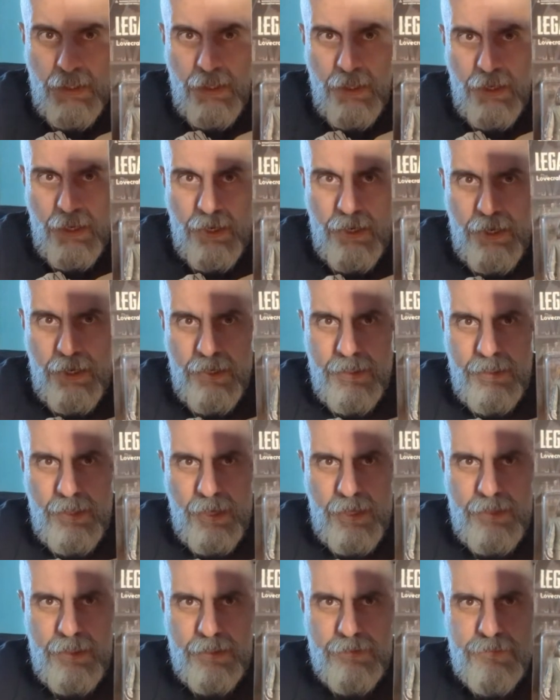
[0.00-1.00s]
And
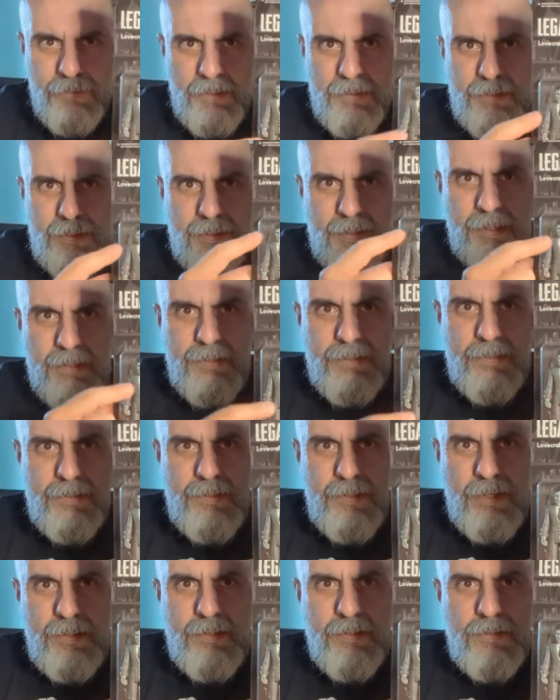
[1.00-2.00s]
as you can see, they
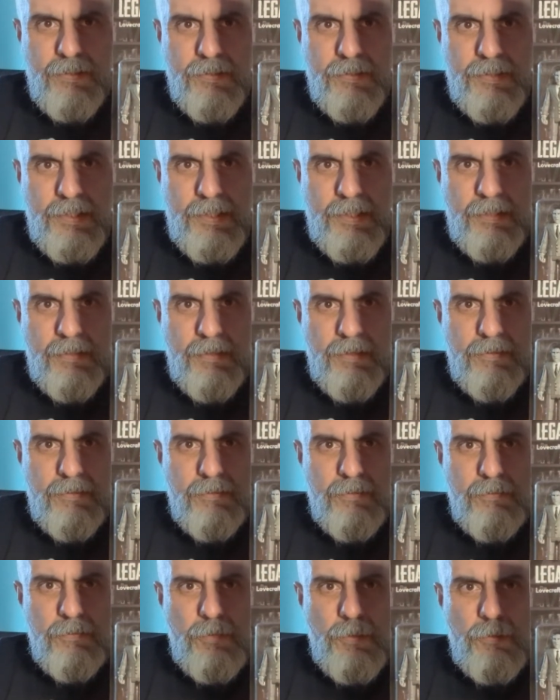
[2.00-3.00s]
decided on
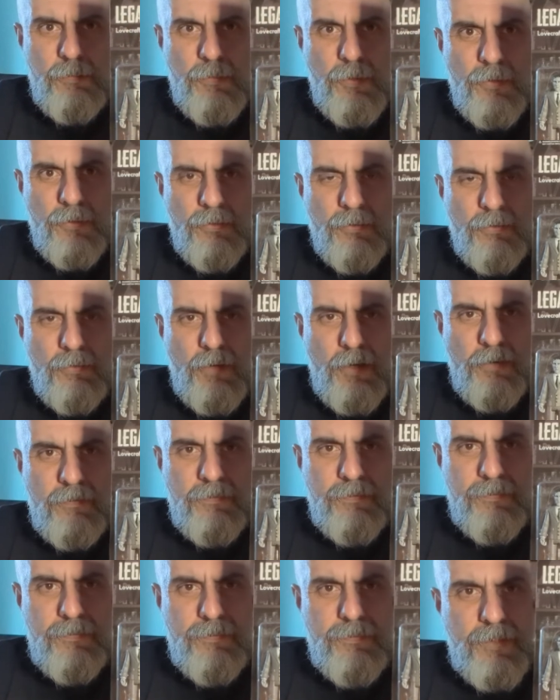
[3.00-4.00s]
a model of
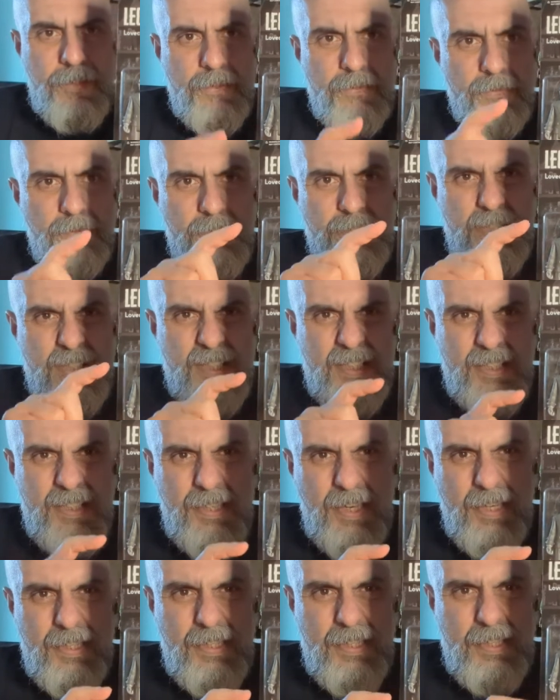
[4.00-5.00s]
figure which is slightly